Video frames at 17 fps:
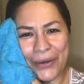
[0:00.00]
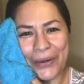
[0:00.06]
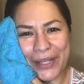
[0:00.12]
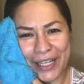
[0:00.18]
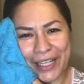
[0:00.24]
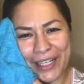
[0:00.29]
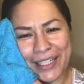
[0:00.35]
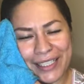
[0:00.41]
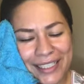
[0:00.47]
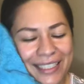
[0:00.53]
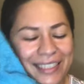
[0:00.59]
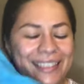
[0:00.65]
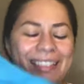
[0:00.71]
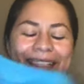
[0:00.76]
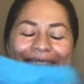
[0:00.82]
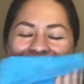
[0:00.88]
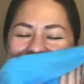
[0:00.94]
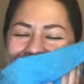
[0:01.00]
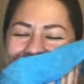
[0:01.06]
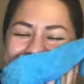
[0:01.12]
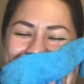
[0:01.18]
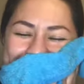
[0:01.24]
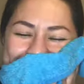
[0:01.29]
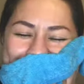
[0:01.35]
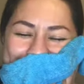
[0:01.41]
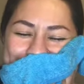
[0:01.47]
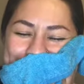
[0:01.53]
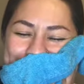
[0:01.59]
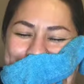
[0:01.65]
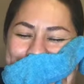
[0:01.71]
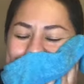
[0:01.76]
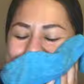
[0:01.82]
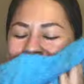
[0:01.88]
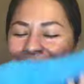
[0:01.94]
good. It
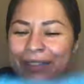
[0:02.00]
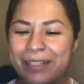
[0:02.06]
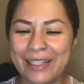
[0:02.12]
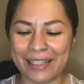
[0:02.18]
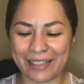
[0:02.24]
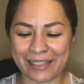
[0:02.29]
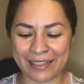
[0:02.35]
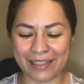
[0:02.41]
feels so good.